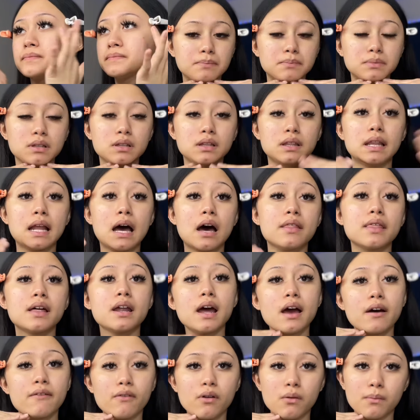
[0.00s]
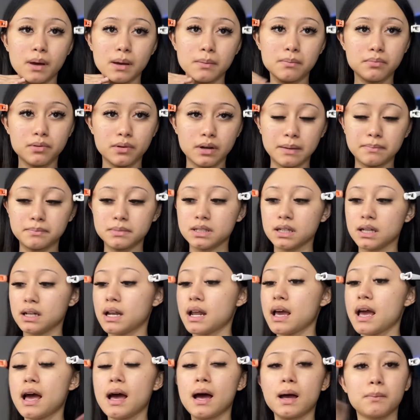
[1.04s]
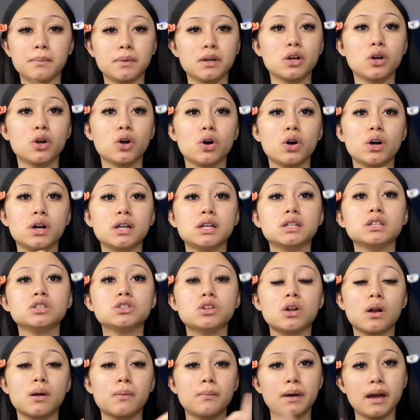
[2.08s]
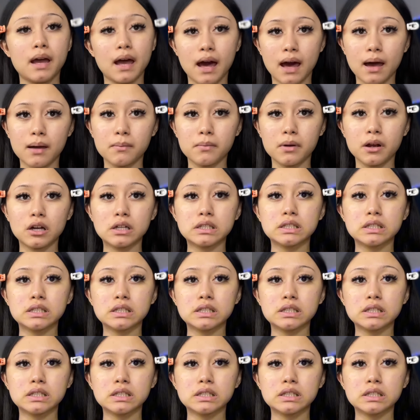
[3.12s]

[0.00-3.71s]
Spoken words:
Now that I have all my prep done, I'm gonna go ahead and start on my eyebrows.